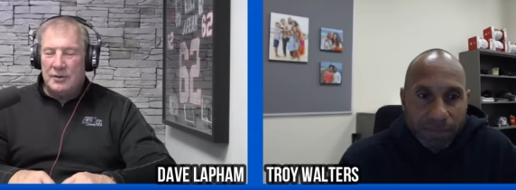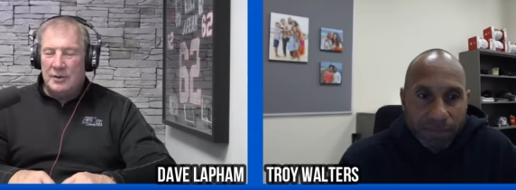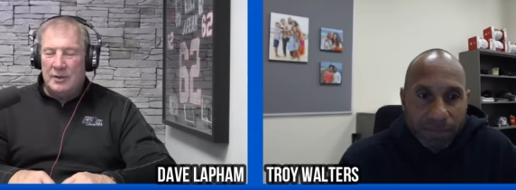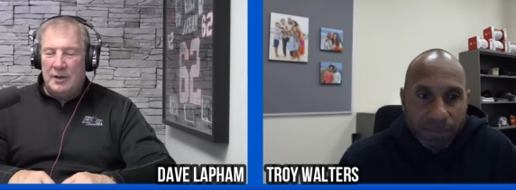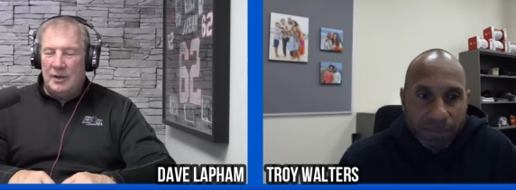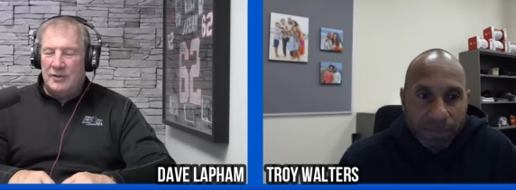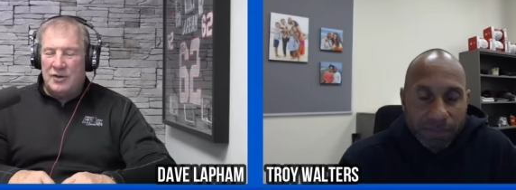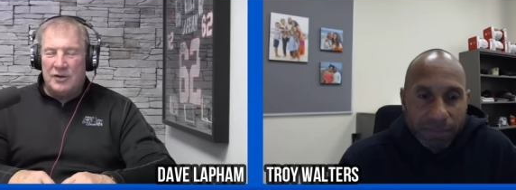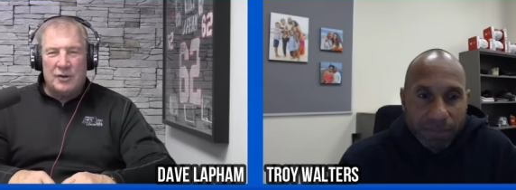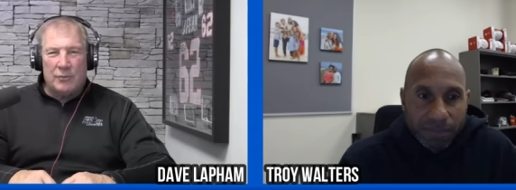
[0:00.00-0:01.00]
Speaker 1: he is
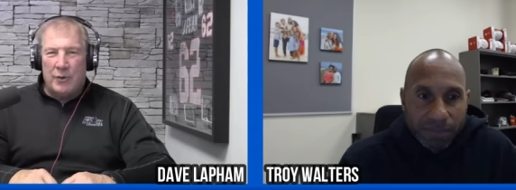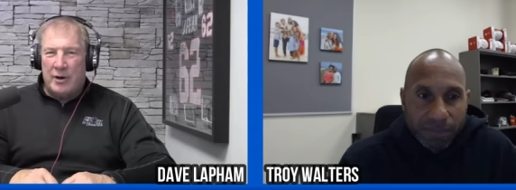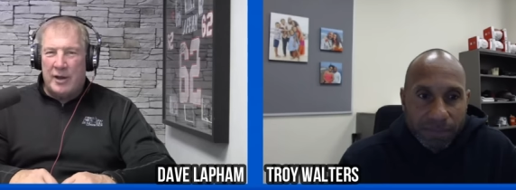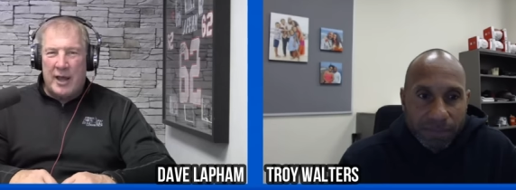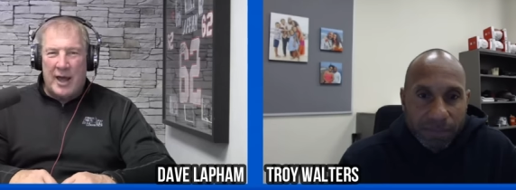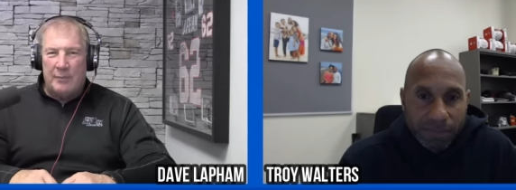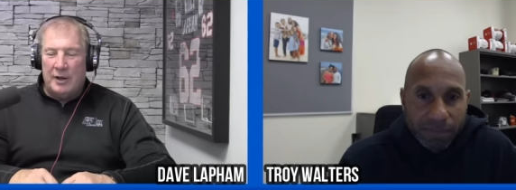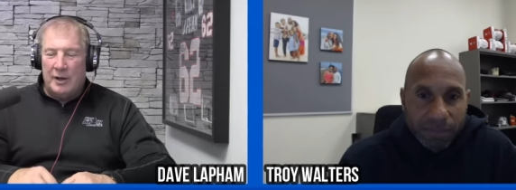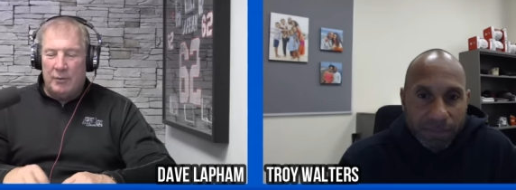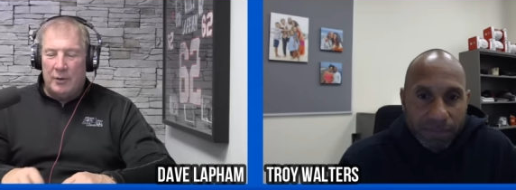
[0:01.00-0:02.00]
such a rare cat, man.
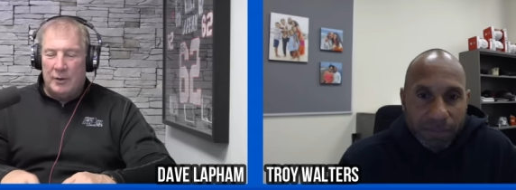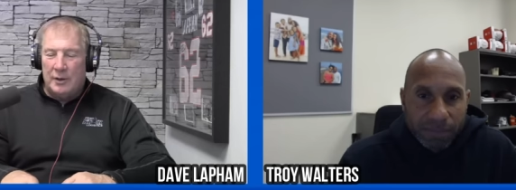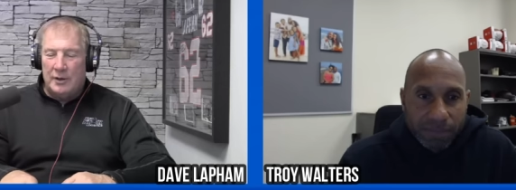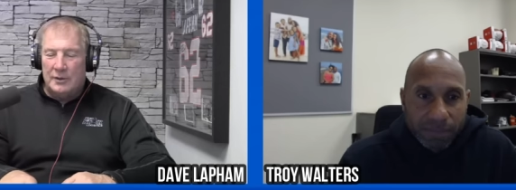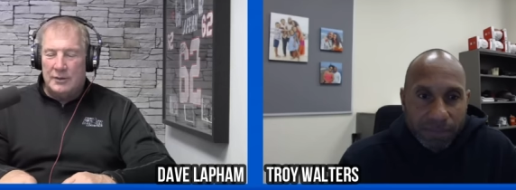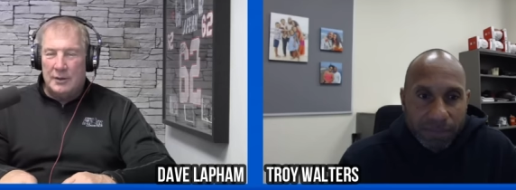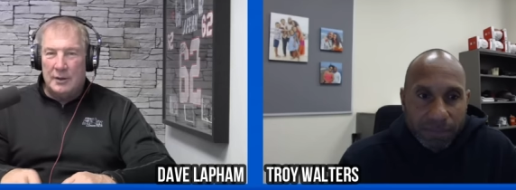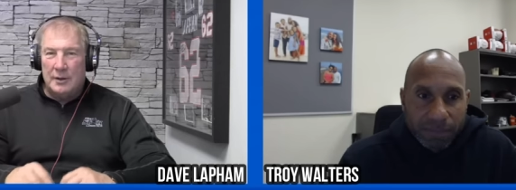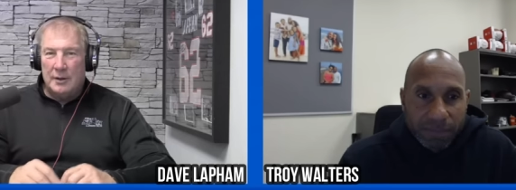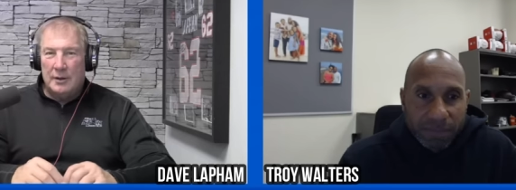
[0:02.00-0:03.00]
He really is.
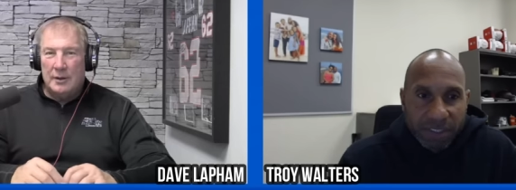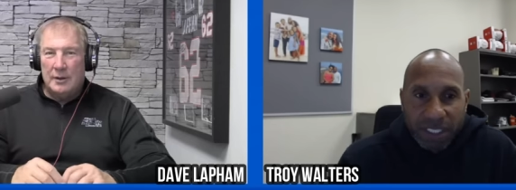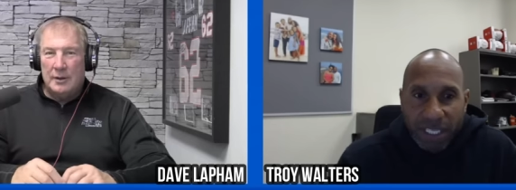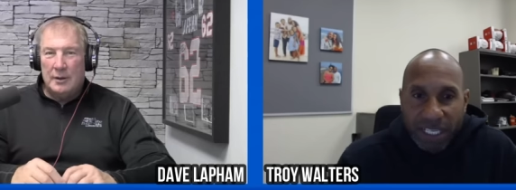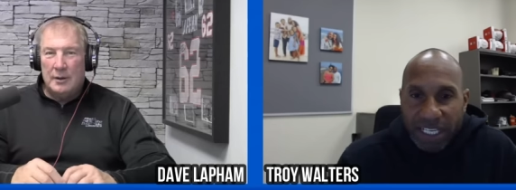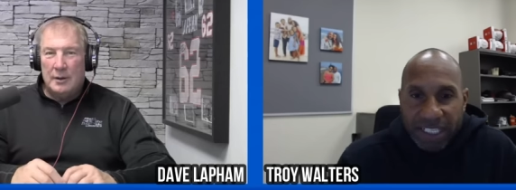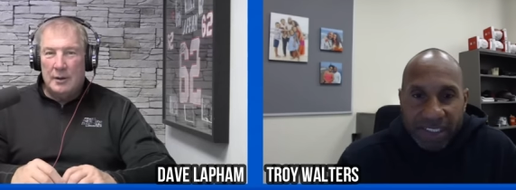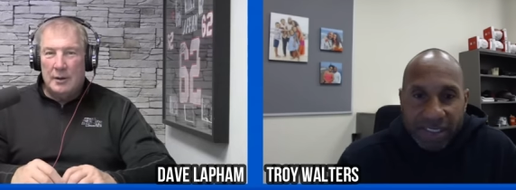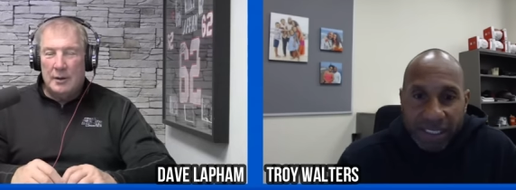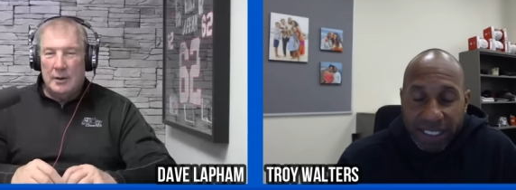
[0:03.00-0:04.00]
Speaker 2: He
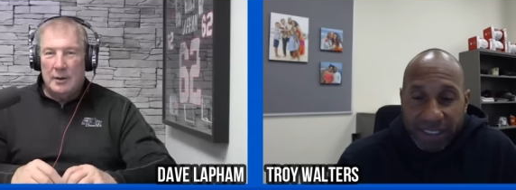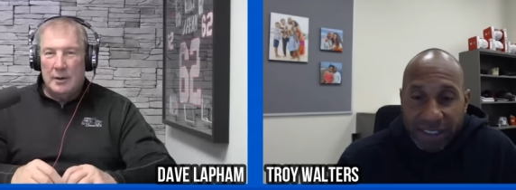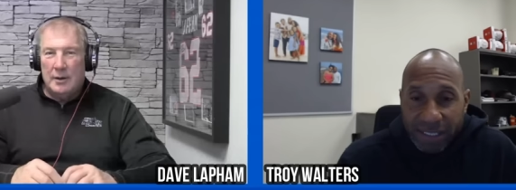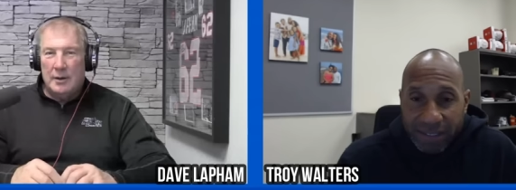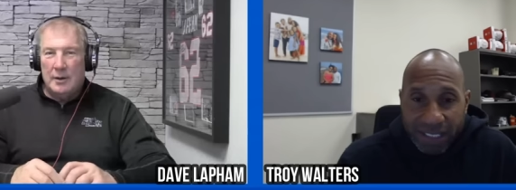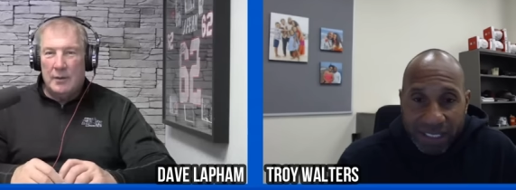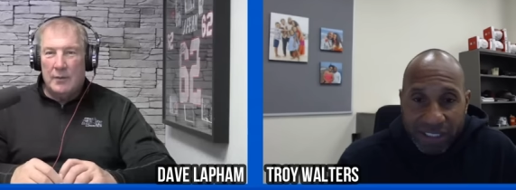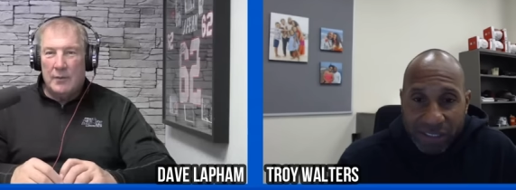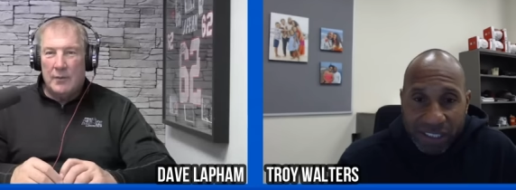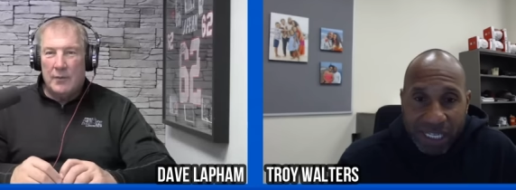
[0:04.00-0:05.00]
is. He is. Uh,
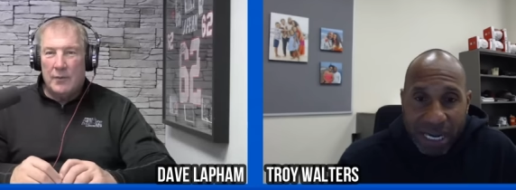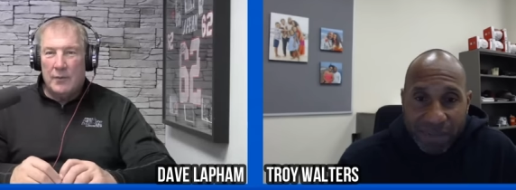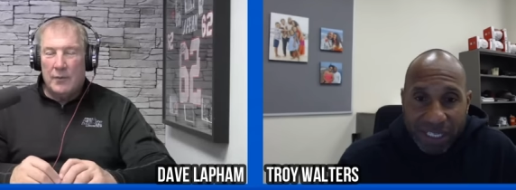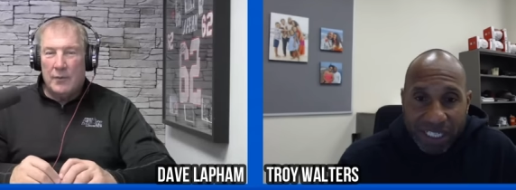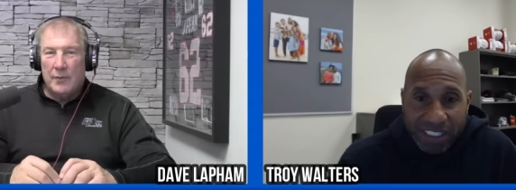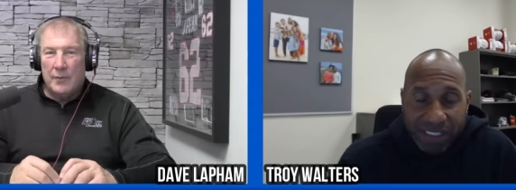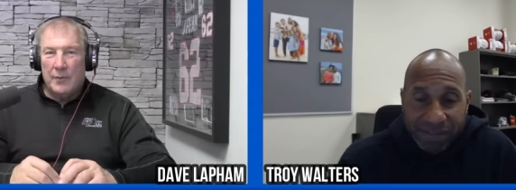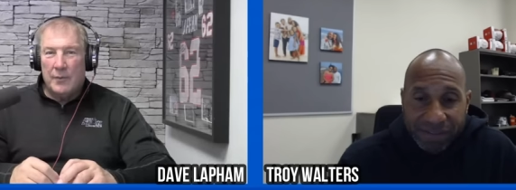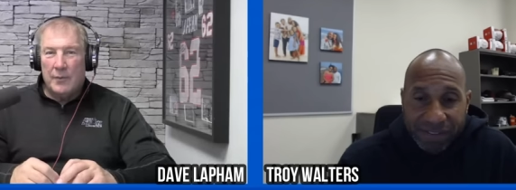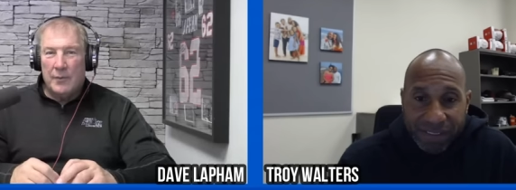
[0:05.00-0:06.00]
you know, it's a combination
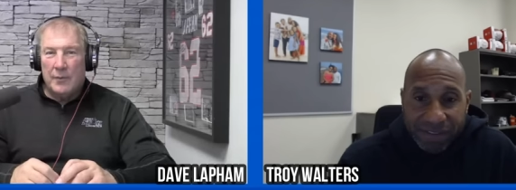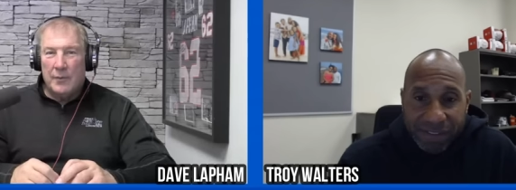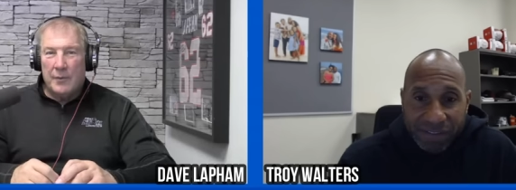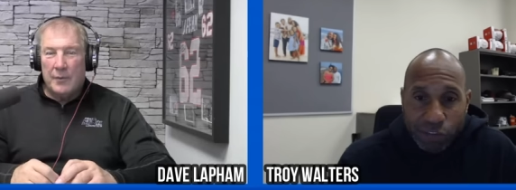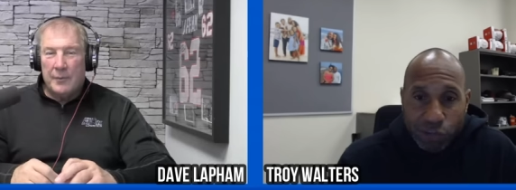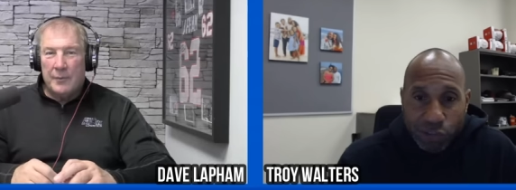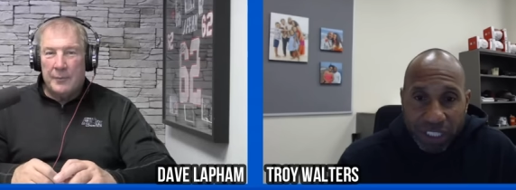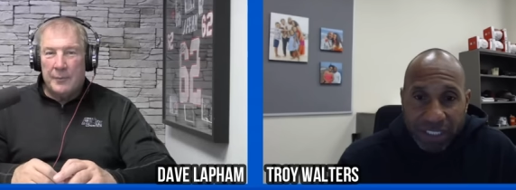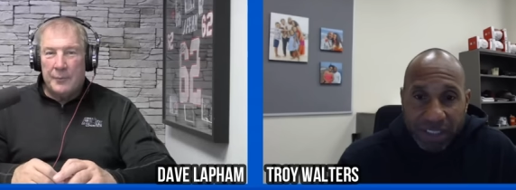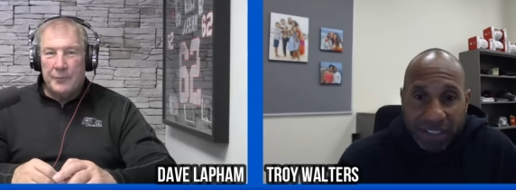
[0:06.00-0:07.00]
of of, of
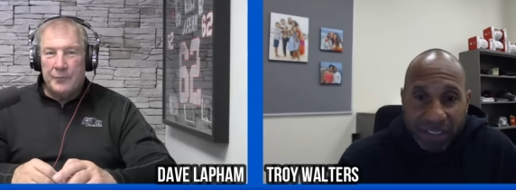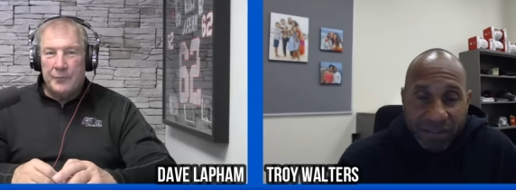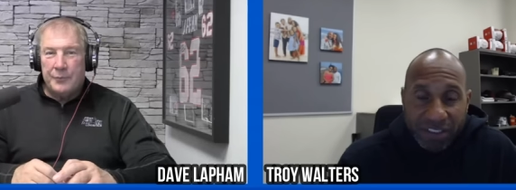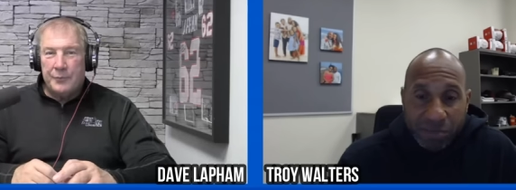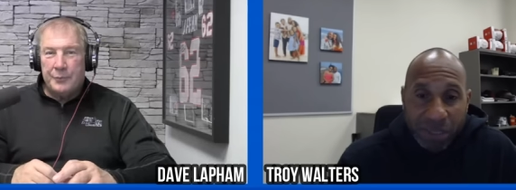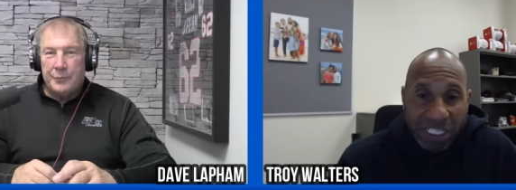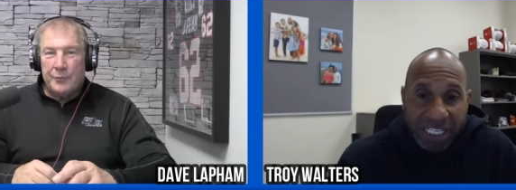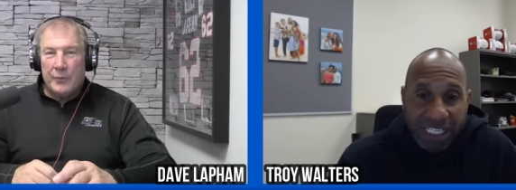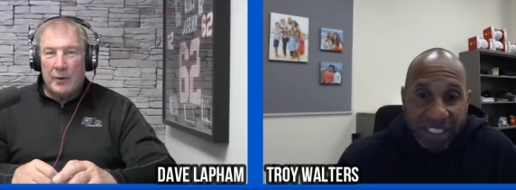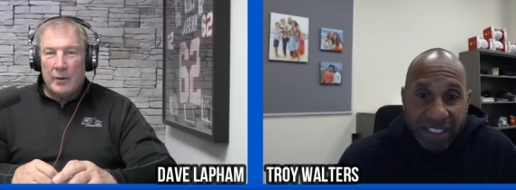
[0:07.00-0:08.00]
strength, of
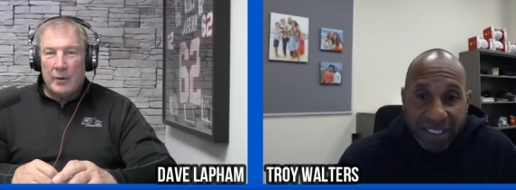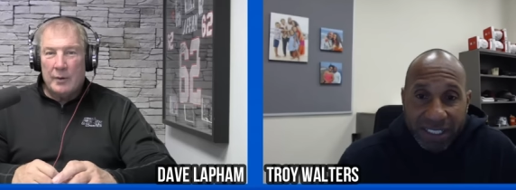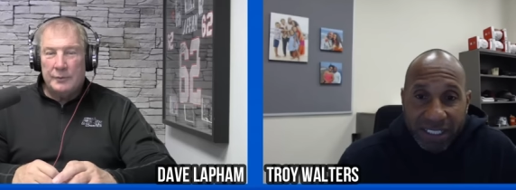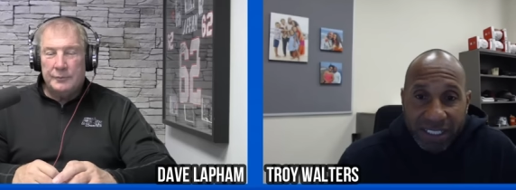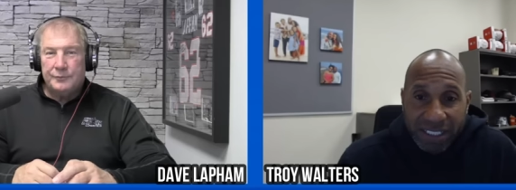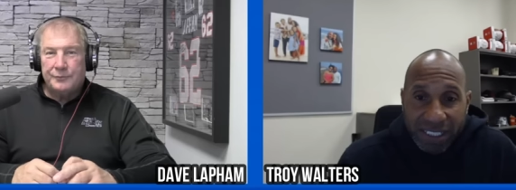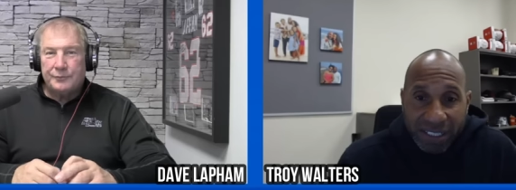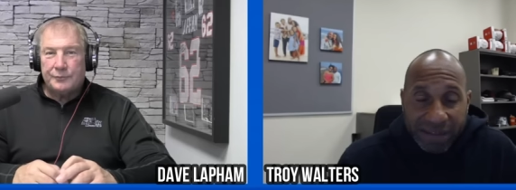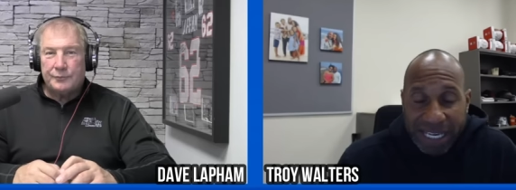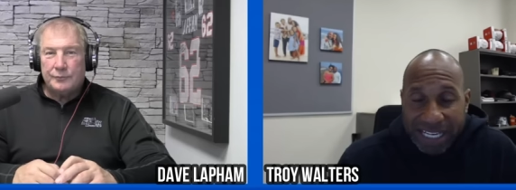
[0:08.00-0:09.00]
speed.
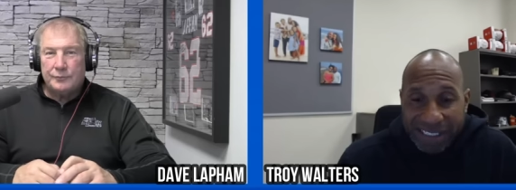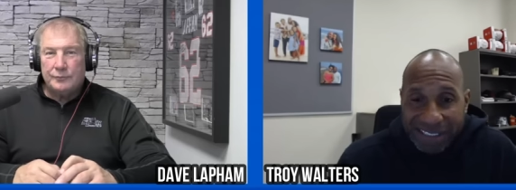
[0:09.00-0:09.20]
Um, he has